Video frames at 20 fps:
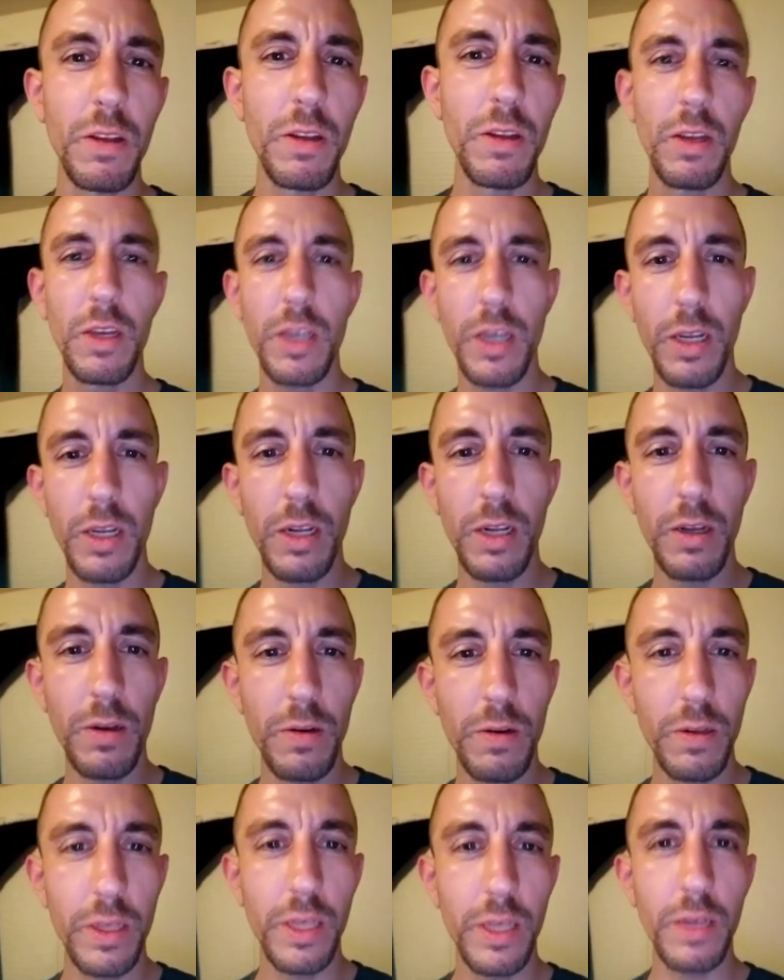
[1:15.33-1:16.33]
You know,
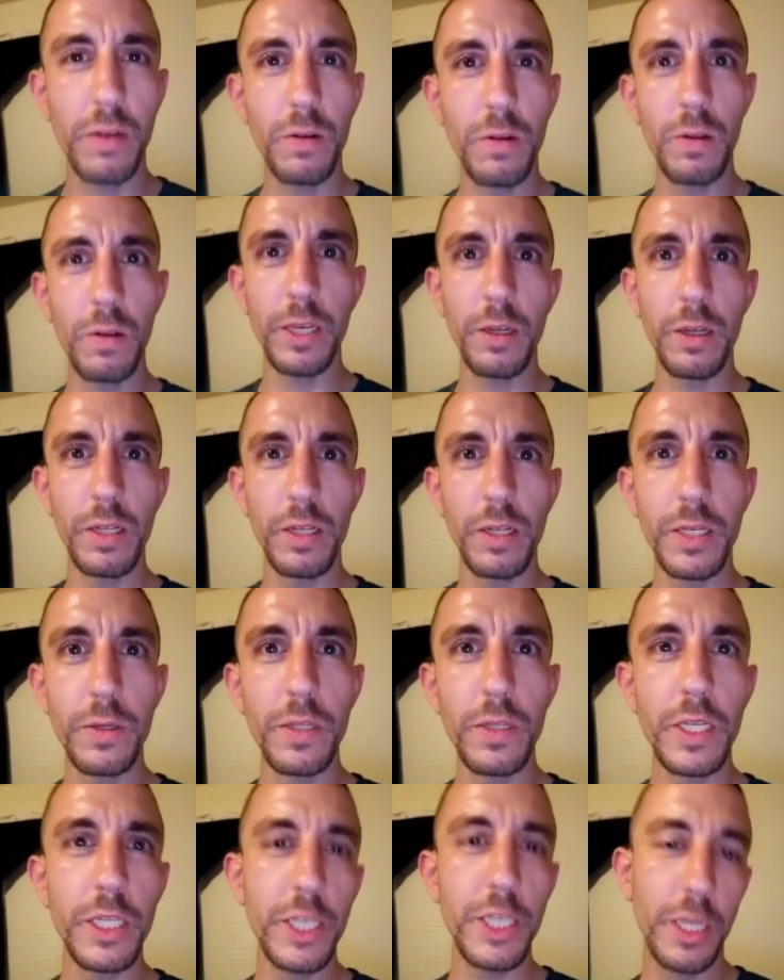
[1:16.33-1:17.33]
he'll do
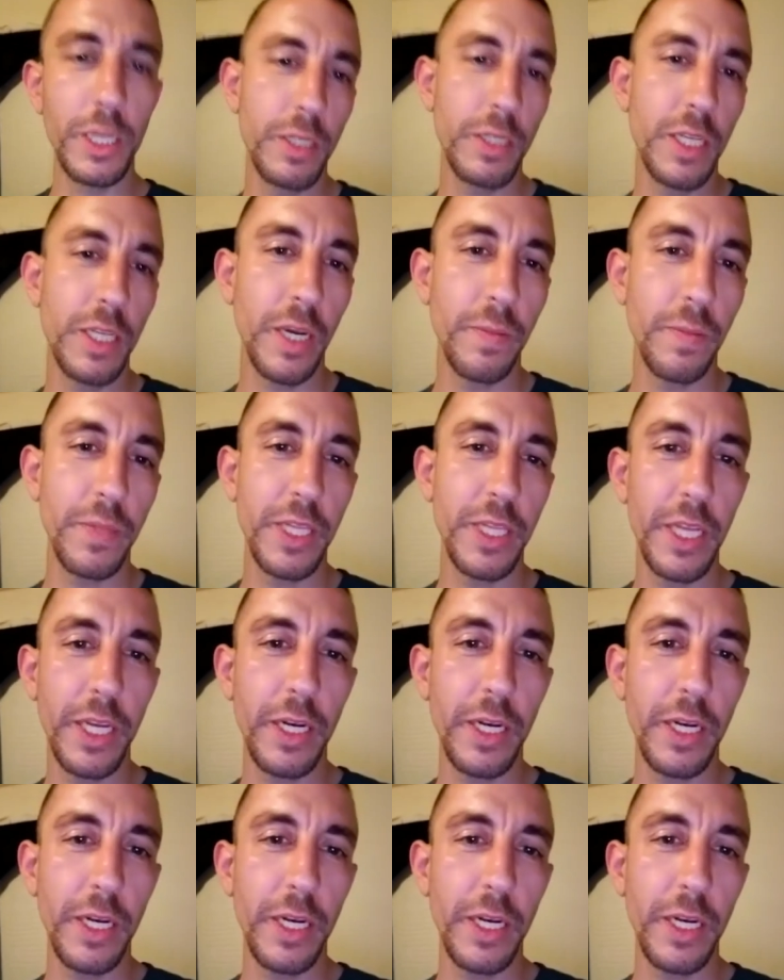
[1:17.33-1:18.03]
the jail time, and then